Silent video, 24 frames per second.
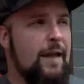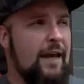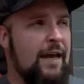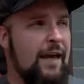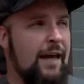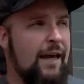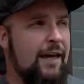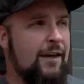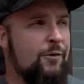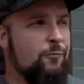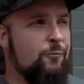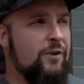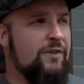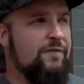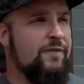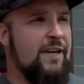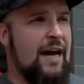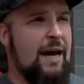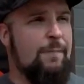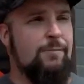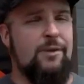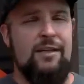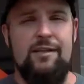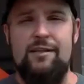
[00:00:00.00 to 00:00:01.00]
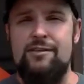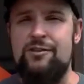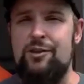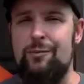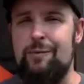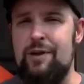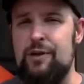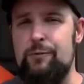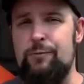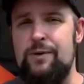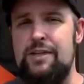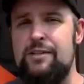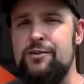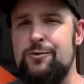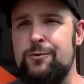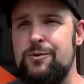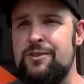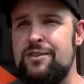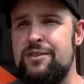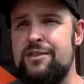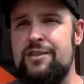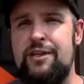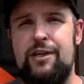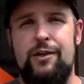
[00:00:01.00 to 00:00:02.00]
and we've tapped into so many
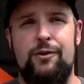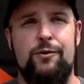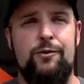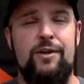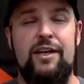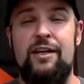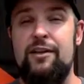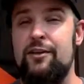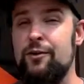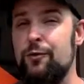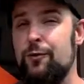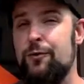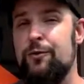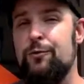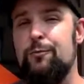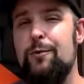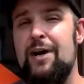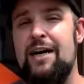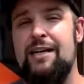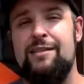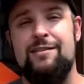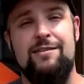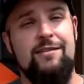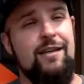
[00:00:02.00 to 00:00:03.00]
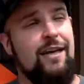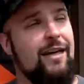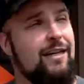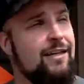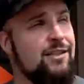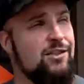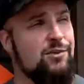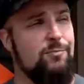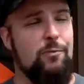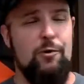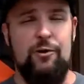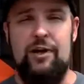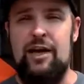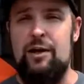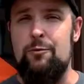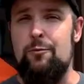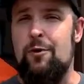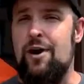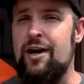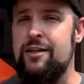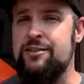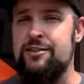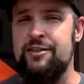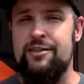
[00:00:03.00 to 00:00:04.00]
resources here in the Northwest and in Spokane,
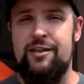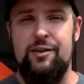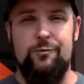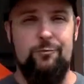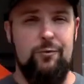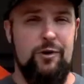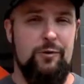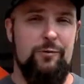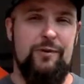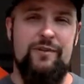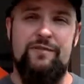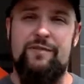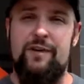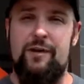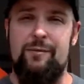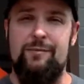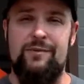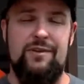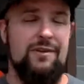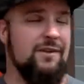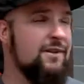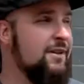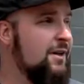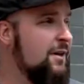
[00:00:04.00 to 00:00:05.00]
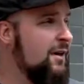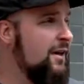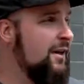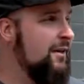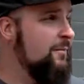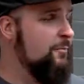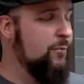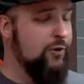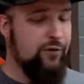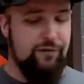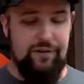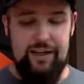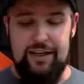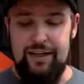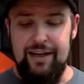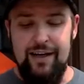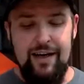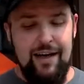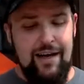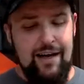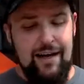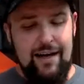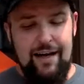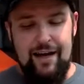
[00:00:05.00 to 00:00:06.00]
Washington, where we filmed the movie.
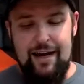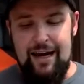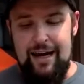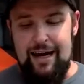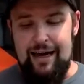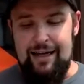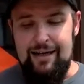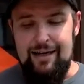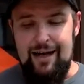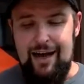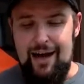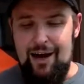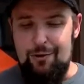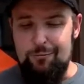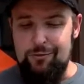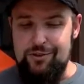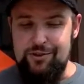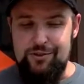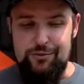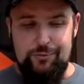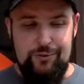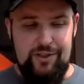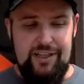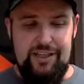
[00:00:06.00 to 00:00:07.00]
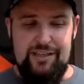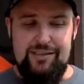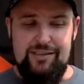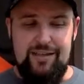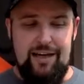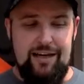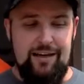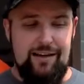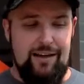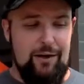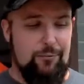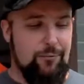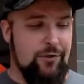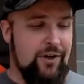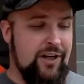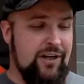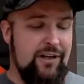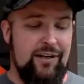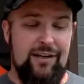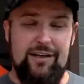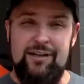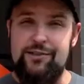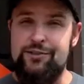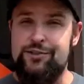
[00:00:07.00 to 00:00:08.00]
And we're just really excited that we're
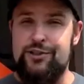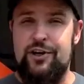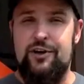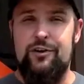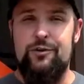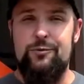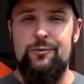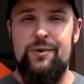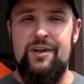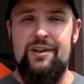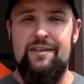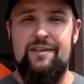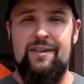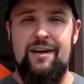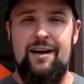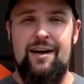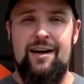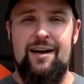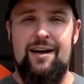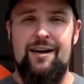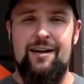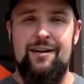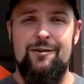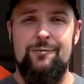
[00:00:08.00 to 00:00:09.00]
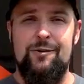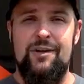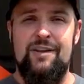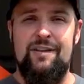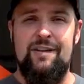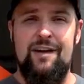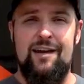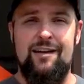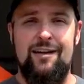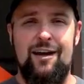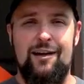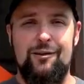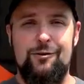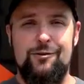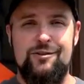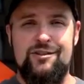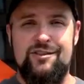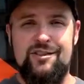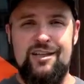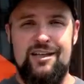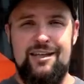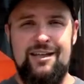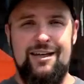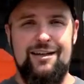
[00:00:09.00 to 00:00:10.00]
getting to share it with another
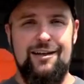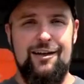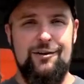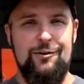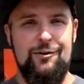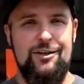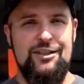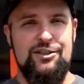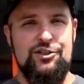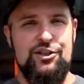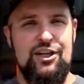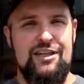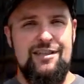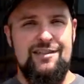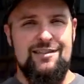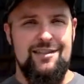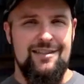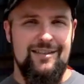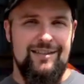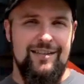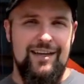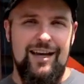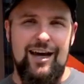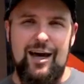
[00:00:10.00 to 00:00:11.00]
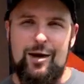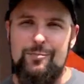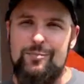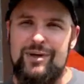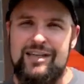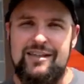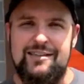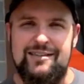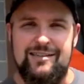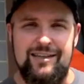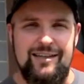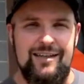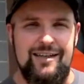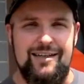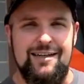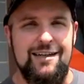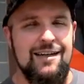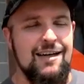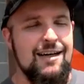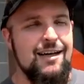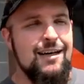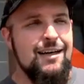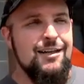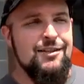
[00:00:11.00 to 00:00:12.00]
city, another adjacent big city.
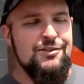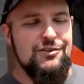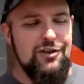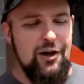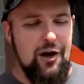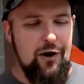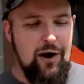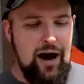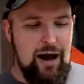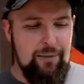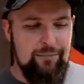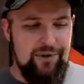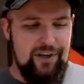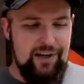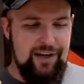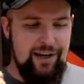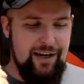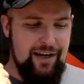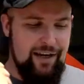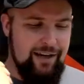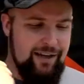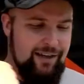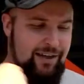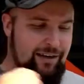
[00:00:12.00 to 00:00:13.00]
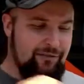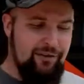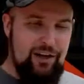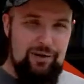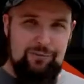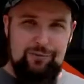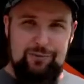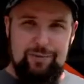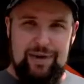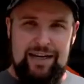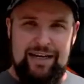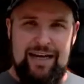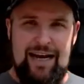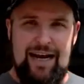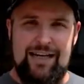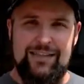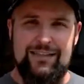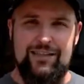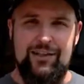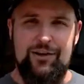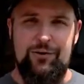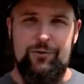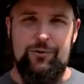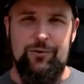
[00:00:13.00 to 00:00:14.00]
So I'm gonna give it up to my
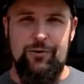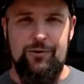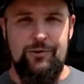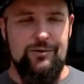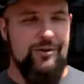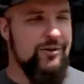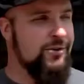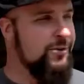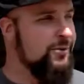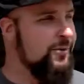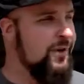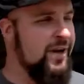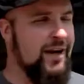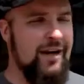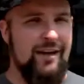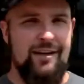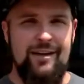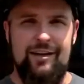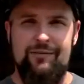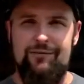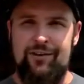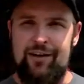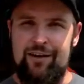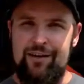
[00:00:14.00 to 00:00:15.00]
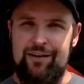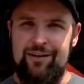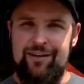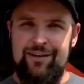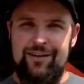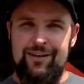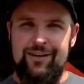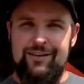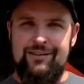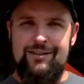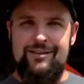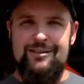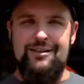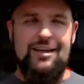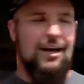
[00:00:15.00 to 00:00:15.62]
cast and crew to